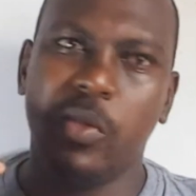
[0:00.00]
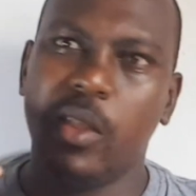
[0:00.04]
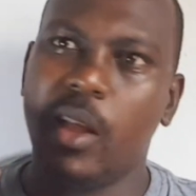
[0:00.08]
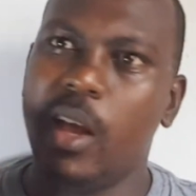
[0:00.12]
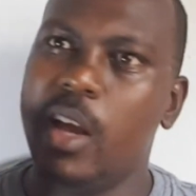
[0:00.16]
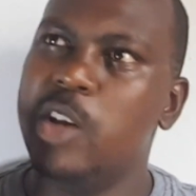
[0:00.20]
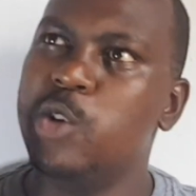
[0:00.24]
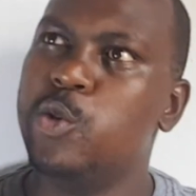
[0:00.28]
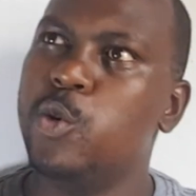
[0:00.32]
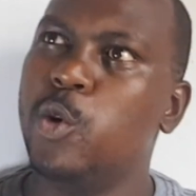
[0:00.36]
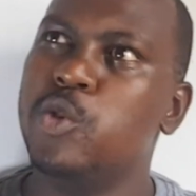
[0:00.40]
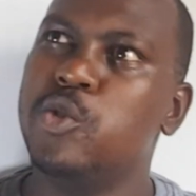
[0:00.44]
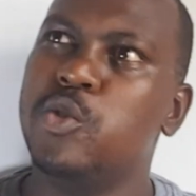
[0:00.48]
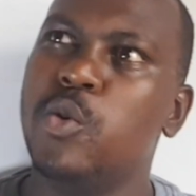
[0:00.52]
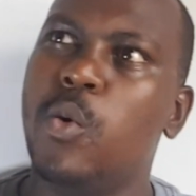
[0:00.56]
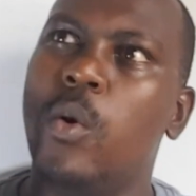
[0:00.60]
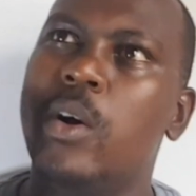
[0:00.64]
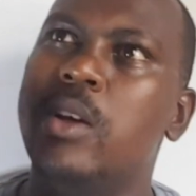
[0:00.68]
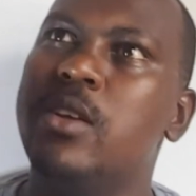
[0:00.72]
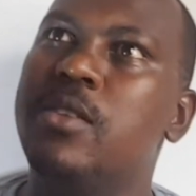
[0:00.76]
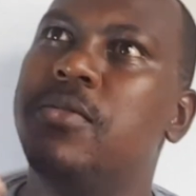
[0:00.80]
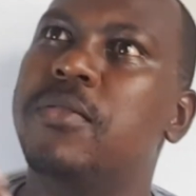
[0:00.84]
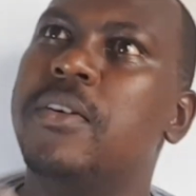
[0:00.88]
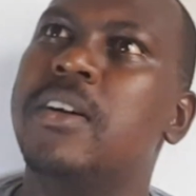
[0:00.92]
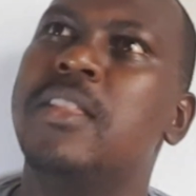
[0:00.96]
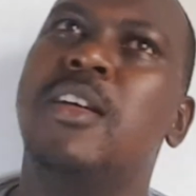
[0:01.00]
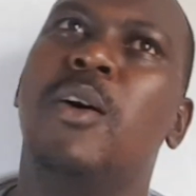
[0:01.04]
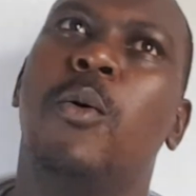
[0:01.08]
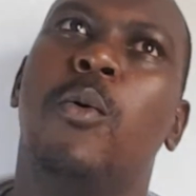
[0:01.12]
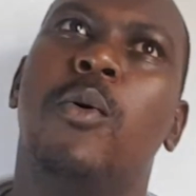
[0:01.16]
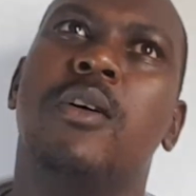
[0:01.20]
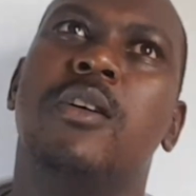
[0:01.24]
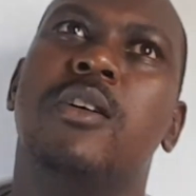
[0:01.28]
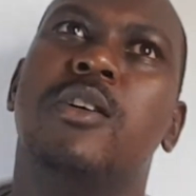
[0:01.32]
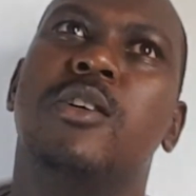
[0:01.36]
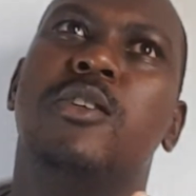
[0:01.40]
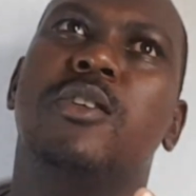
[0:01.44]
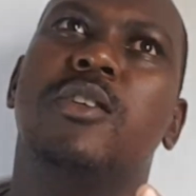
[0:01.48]
it also went further
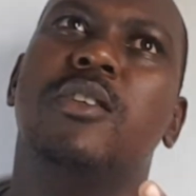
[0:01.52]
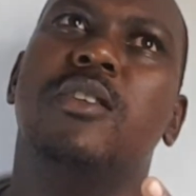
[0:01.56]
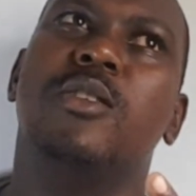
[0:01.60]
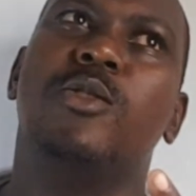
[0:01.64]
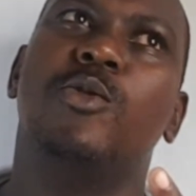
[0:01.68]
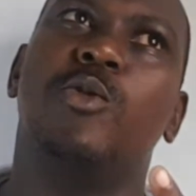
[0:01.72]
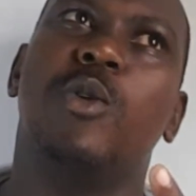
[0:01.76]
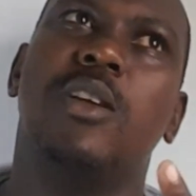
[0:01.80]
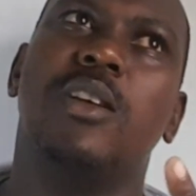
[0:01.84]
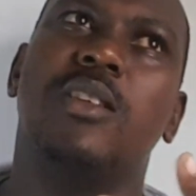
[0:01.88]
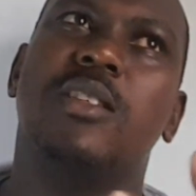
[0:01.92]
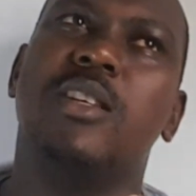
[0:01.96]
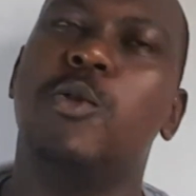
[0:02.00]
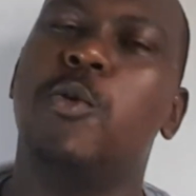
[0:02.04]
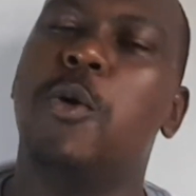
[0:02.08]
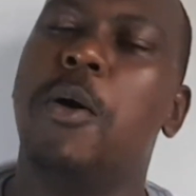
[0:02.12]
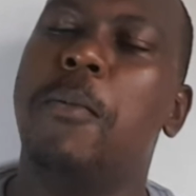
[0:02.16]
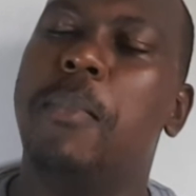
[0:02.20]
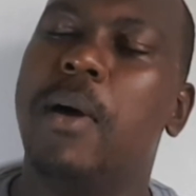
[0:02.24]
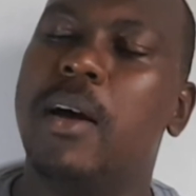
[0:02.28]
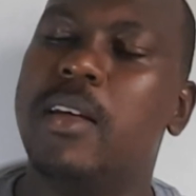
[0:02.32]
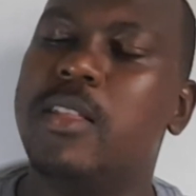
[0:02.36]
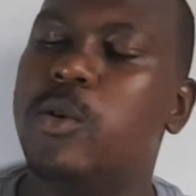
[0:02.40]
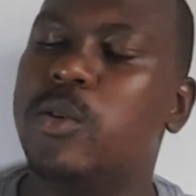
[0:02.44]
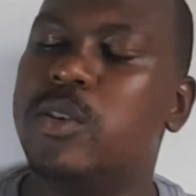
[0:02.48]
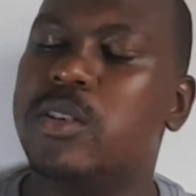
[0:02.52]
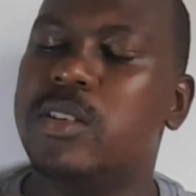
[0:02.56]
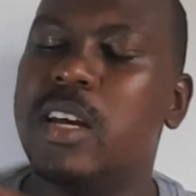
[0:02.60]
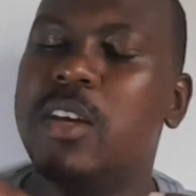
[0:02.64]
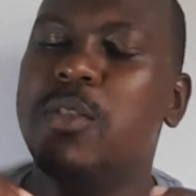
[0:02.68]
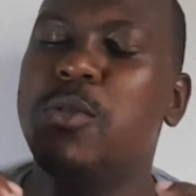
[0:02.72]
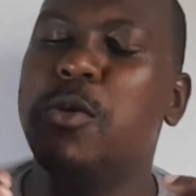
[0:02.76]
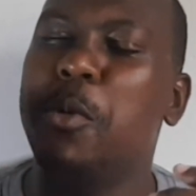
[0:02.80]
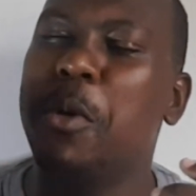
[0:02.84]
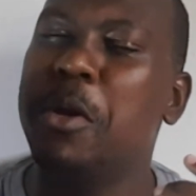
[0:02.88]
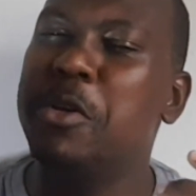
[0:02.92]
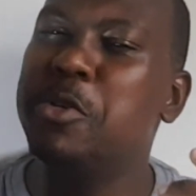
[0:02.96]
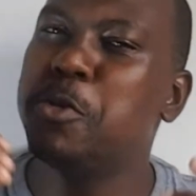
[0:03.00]
to an extent whereby they were saying they
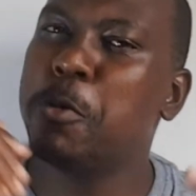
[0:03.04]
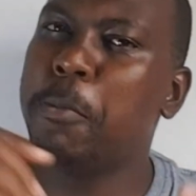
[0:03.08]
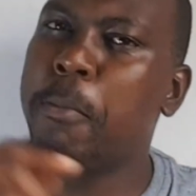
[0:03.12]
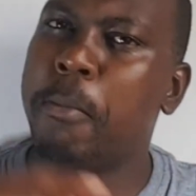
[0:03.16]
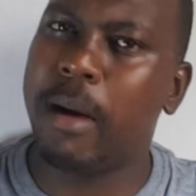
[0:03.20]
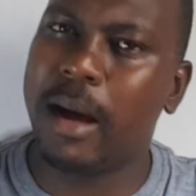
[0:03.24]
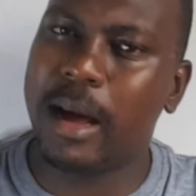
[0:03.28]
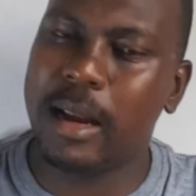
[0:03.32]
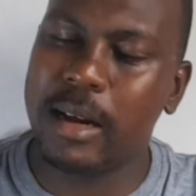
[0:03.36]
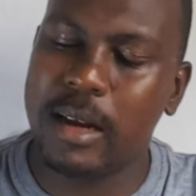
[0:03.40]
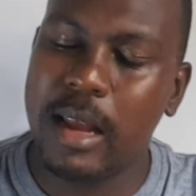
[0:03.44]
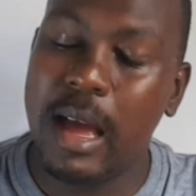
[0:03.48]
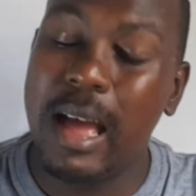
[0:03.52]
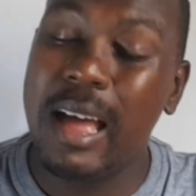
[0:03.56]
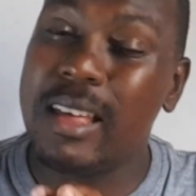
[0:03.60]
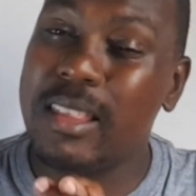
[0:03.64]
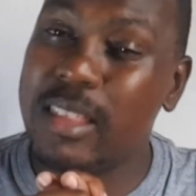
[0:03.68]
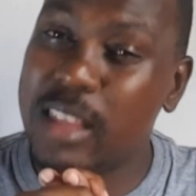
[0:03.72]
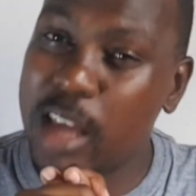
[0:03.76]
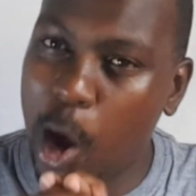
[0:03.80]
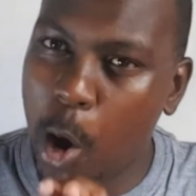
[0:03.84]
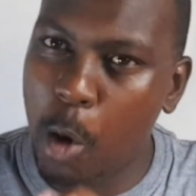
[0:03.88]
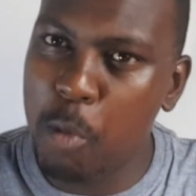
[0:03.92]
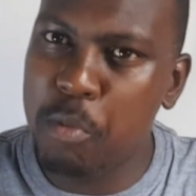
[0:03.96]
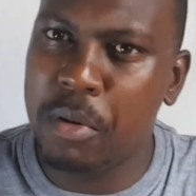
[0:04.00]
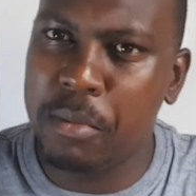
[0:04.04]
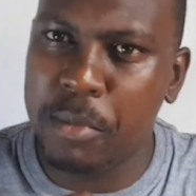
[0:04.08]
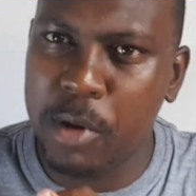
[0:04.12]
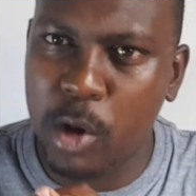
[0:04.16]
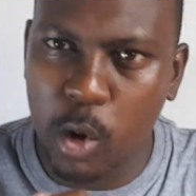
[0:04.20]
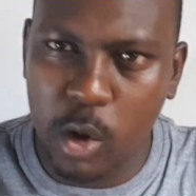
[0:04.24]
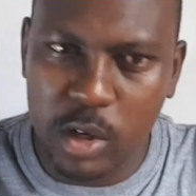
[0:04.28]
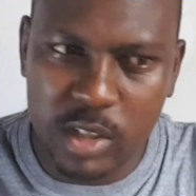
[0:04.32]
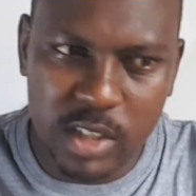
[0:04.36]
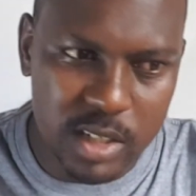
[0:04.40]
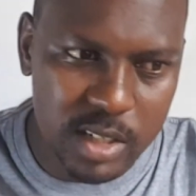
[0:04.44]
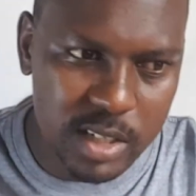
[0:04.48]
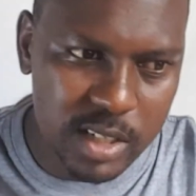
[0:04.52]
were going to ban the album
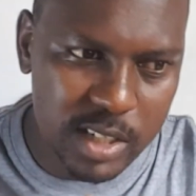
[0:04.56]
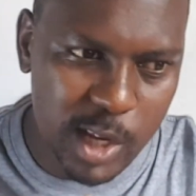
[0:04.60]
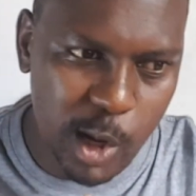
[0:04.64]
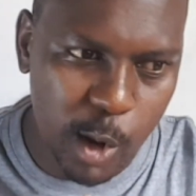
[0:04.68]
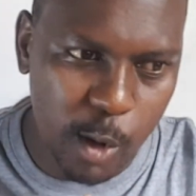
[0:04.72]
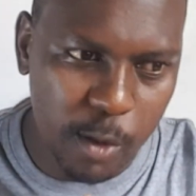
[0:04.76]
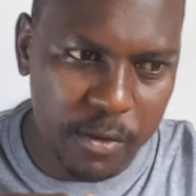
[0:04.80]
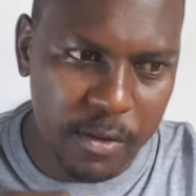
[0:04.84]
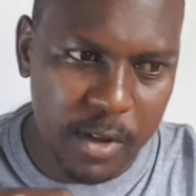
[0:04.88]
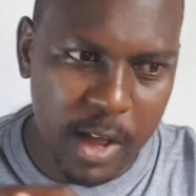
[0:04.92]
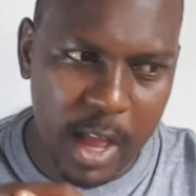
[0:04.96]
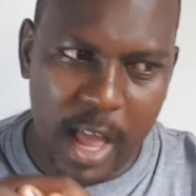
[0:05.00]
launch itself.